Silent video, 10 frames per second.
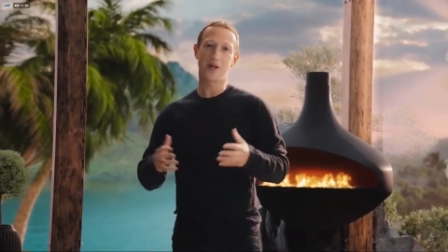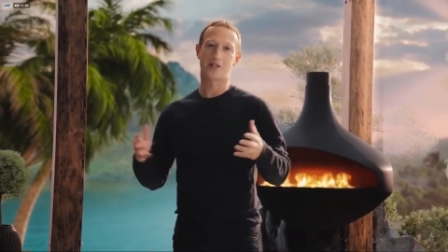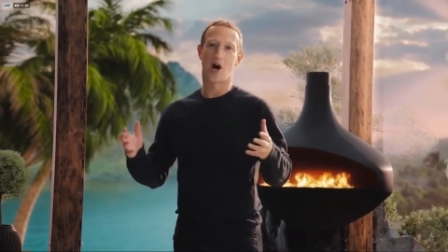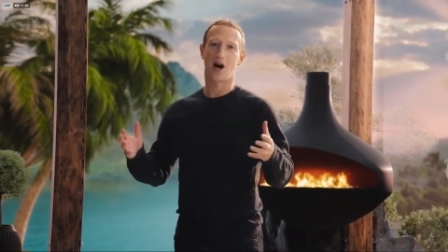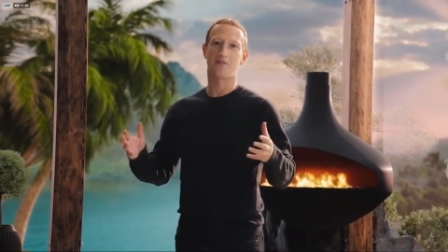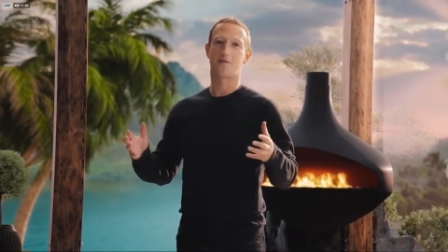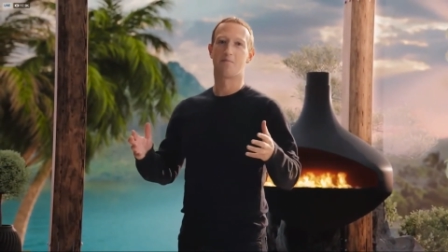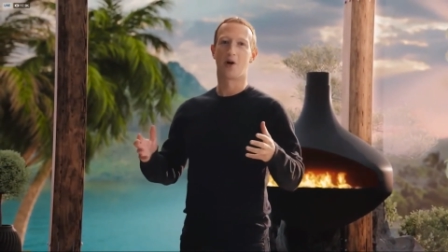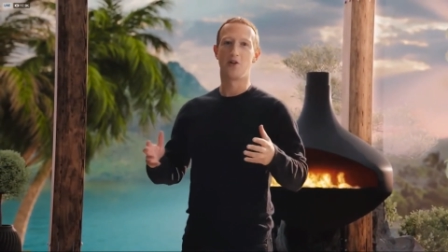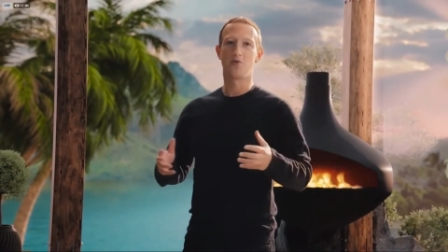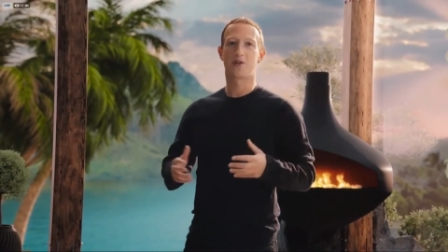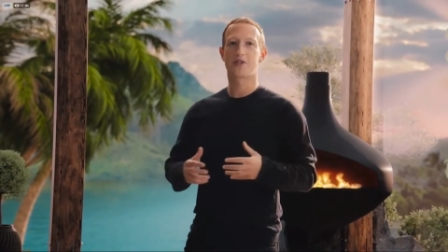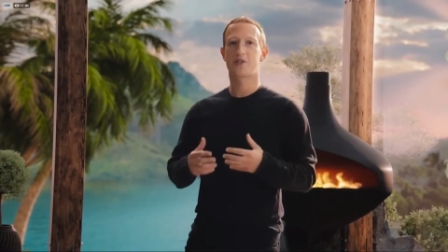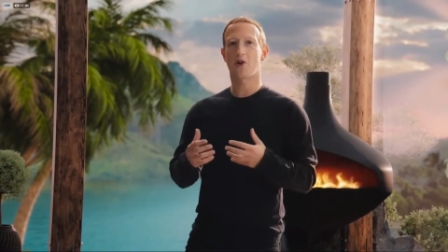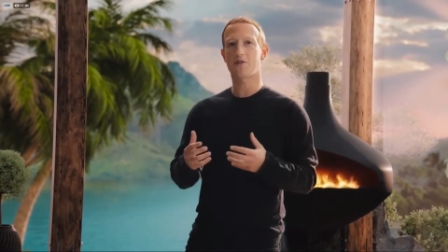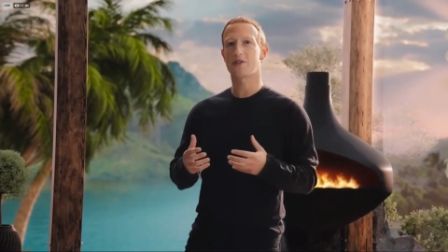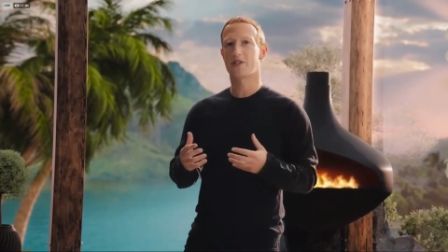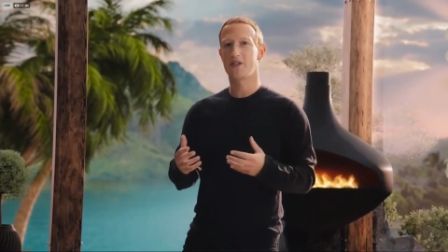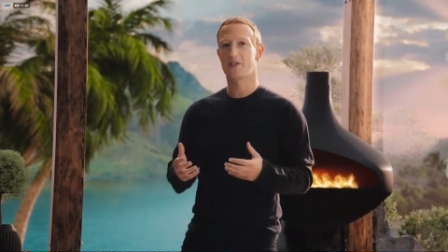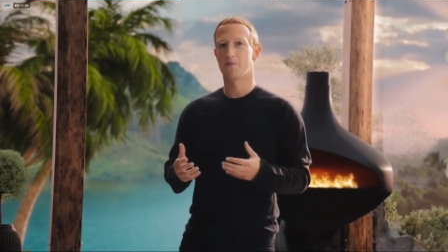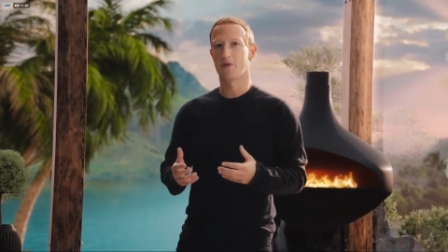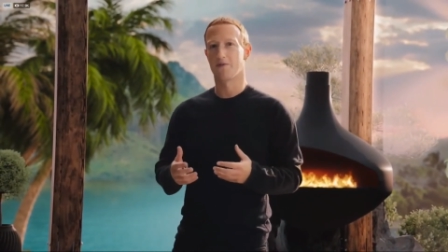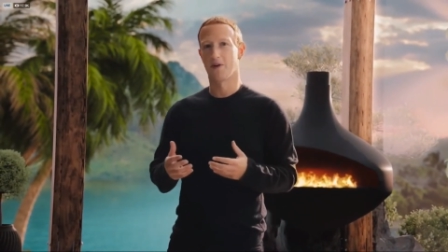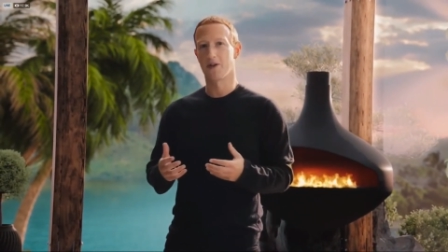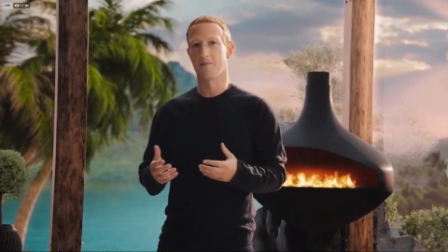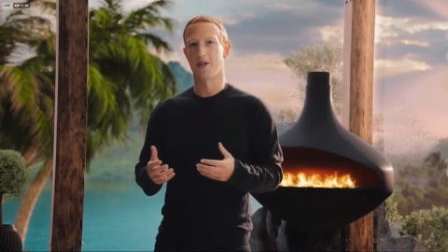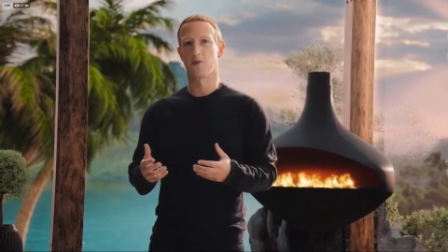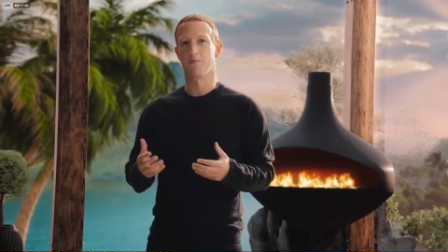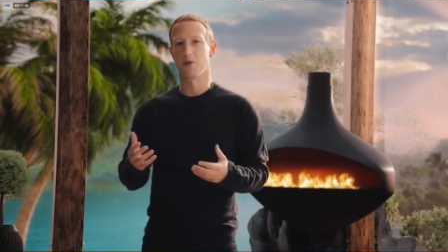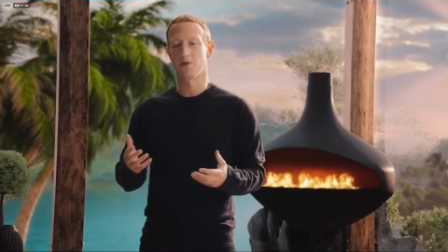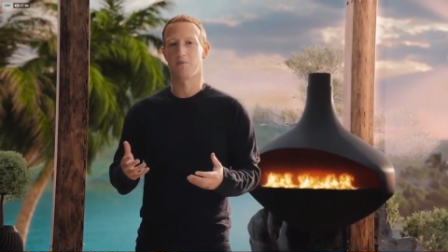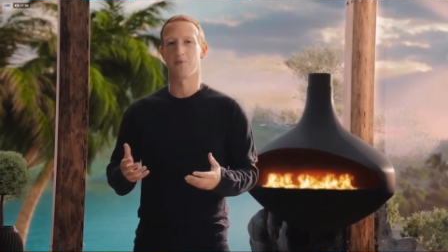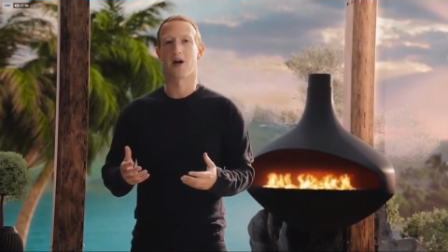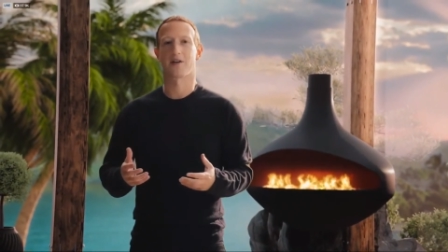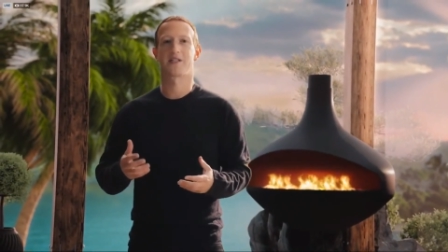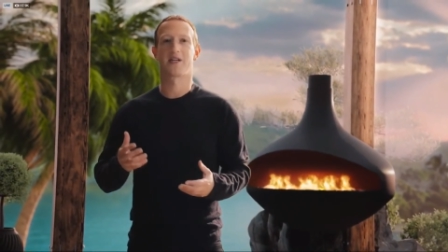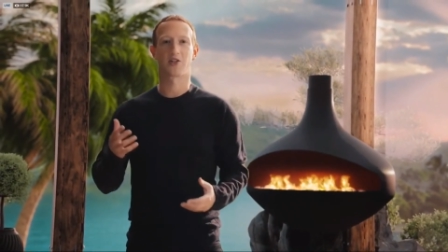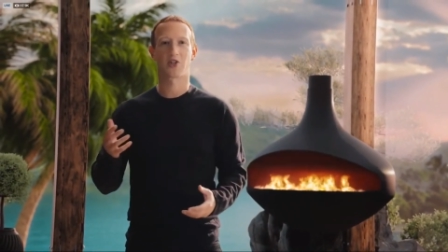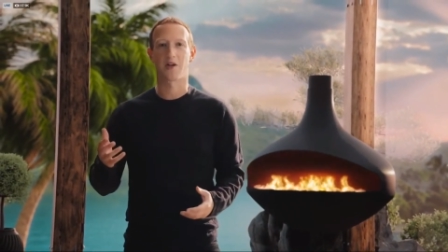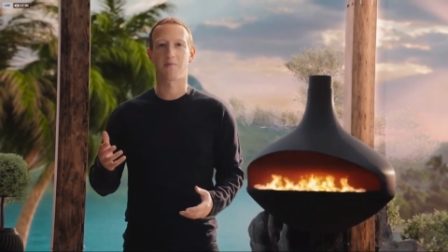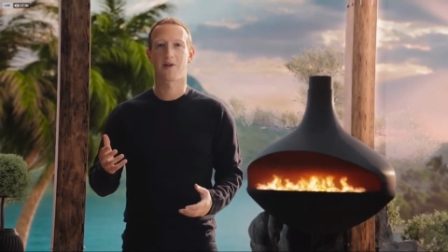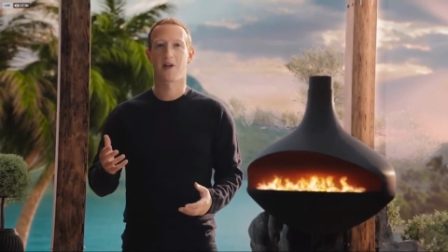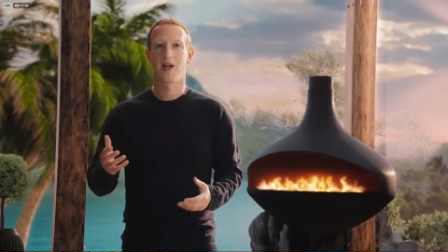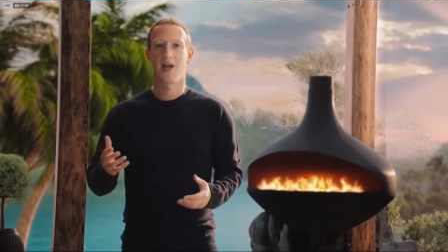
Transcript: It's a ways off, but you can start to see some of the fundamental building blocks take shape.